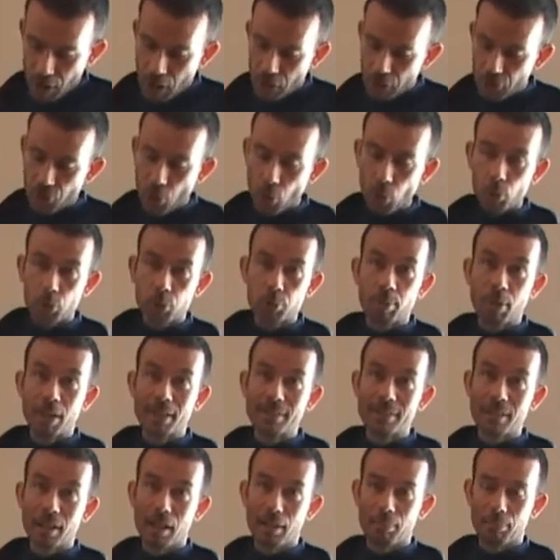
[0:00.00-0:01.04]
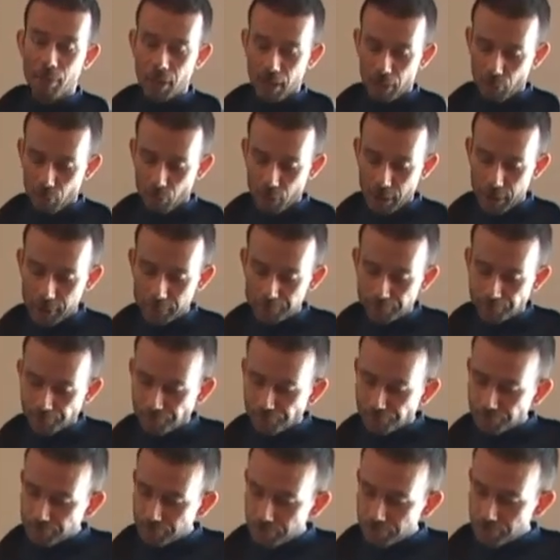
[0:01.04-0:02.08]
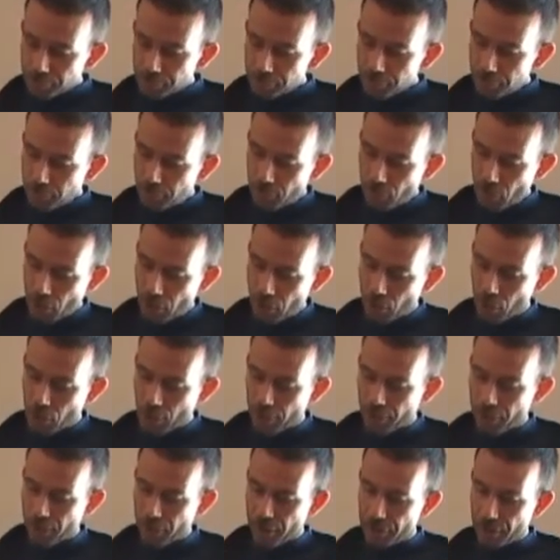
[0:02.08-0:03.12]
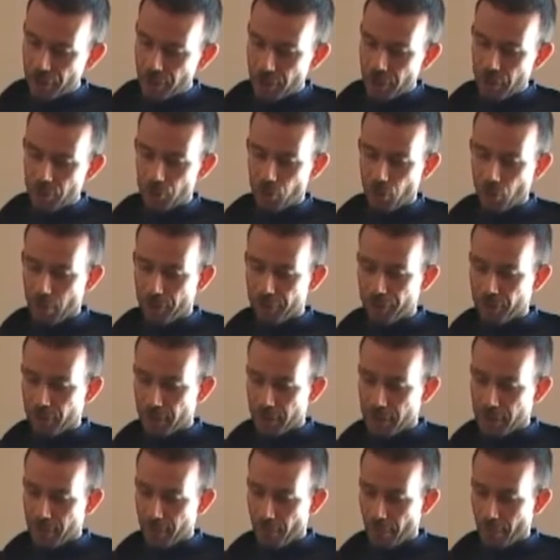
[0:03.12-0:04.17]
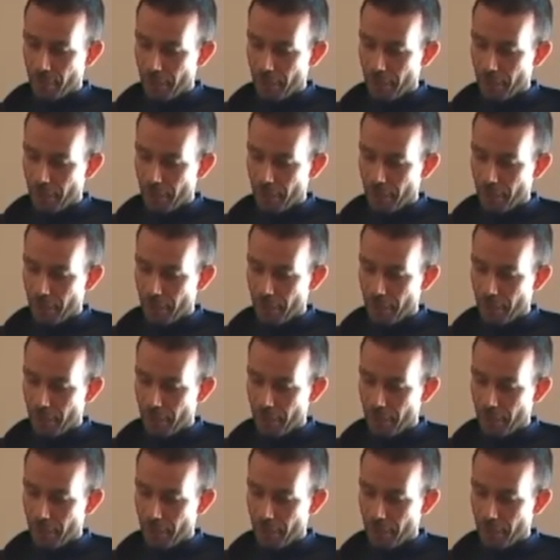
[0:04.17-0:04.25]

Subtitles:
Total spin time, by the way, on this is roughly